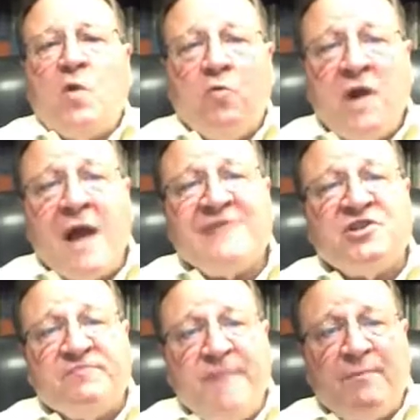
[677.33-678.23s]
We're not
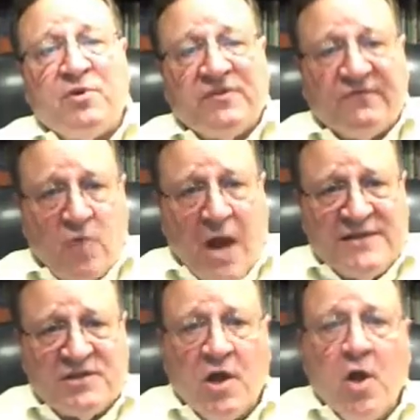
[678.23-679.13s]
just members of
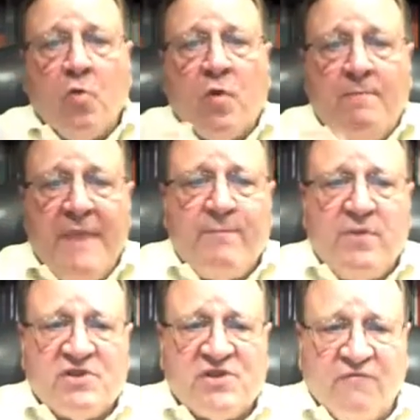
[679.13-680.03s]
Christ, we're
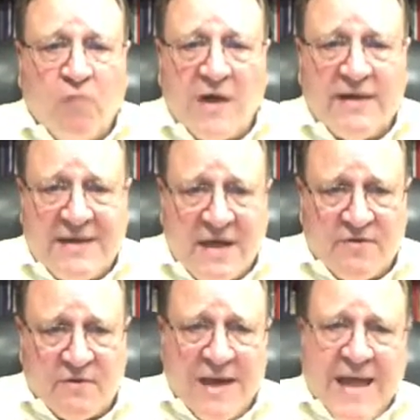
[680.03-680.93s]
members of one
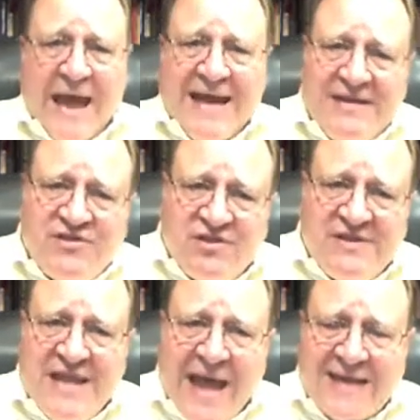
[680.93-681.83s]
another. And in
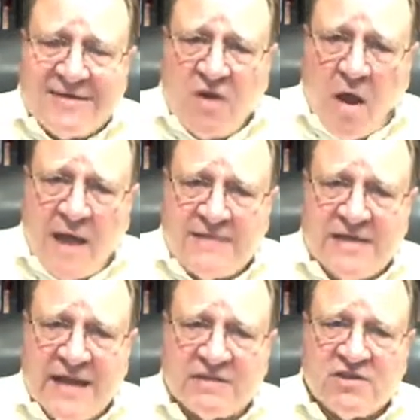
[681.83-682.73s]
that
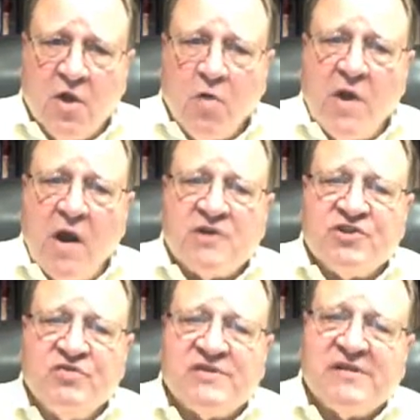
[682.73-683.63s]
context, we are
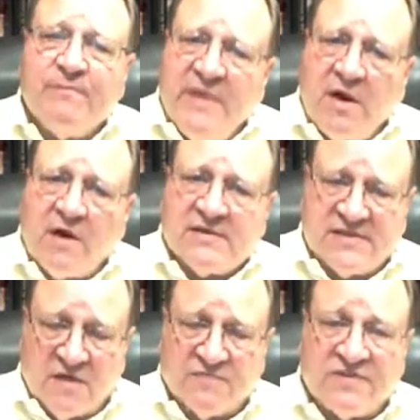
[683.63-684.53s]
to submit
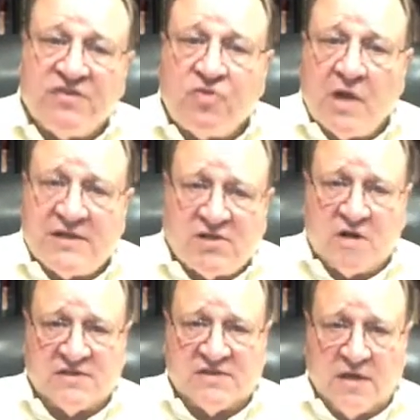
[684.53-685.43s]
ourselves, entrust
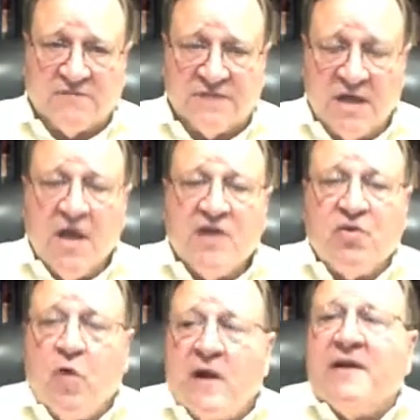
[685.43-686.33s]
ourselves to
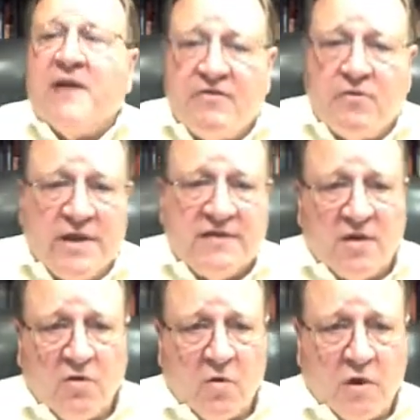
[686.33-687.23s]
one another in
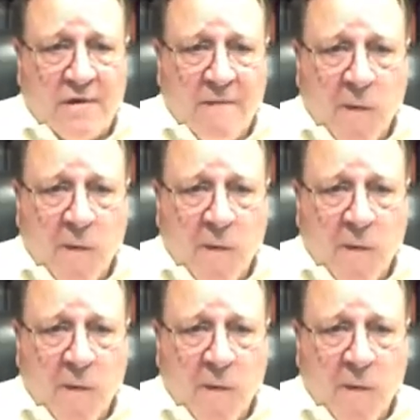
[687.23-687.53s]
the Lord.